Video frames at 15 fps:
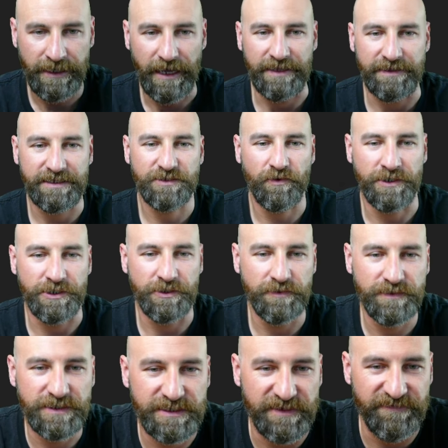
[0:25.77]
And this one
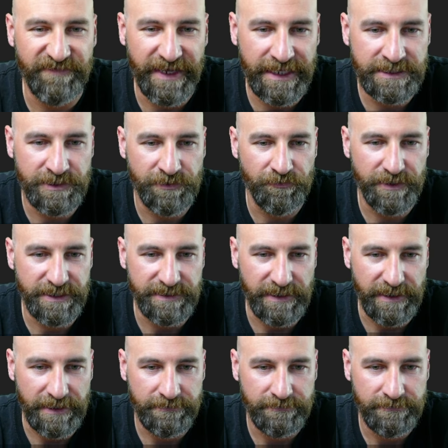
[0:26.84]
uses advanced
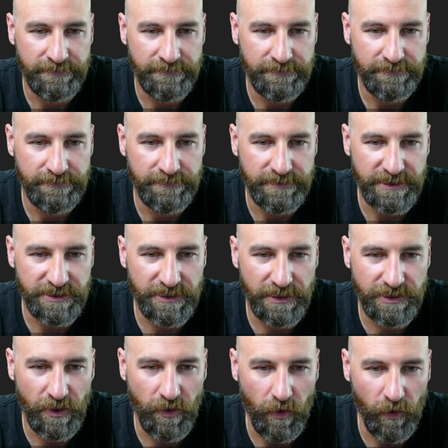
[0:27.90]
reasoning. There's
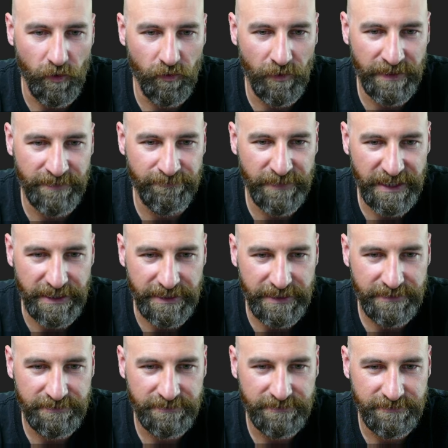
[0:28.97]
also O1
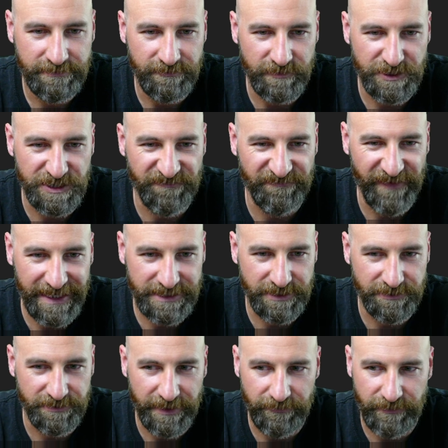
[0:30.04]
Mini, which is
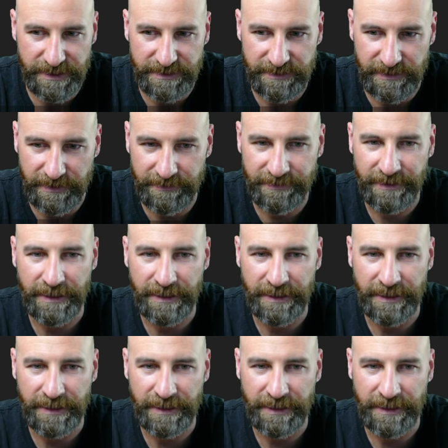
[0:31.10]
faster at reasoning.